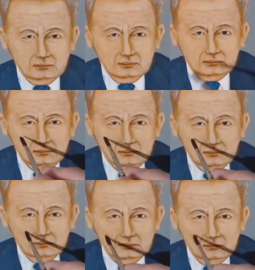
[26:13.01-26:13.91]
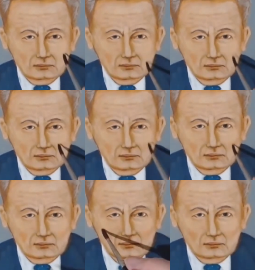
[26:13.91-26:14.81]
an icon
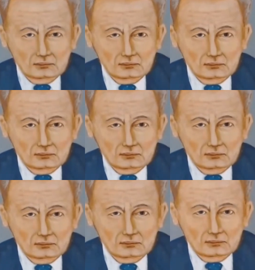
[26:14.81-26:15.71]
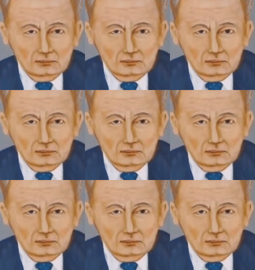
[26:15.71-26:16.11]
of Dag Hammarskjöld.